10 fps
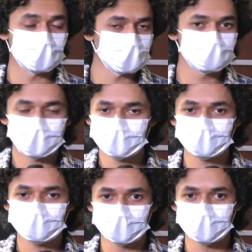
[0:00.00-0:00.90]
as Aiden
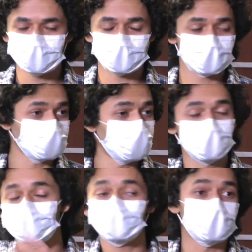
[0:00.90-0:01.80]
said, there's a ton of
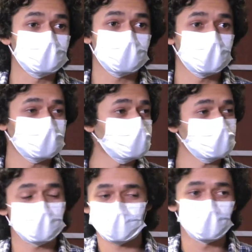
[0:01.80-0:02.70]
fun characters throughout
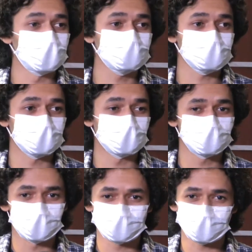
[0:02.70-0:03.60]
the whole show,
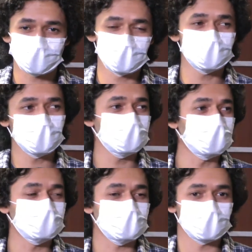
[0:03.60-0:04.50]
but the three main
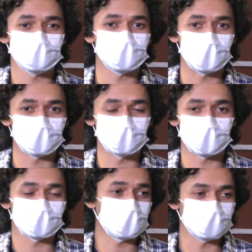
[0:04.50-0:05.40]
ones that we follow are
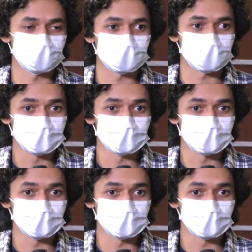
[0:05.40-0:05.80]
probably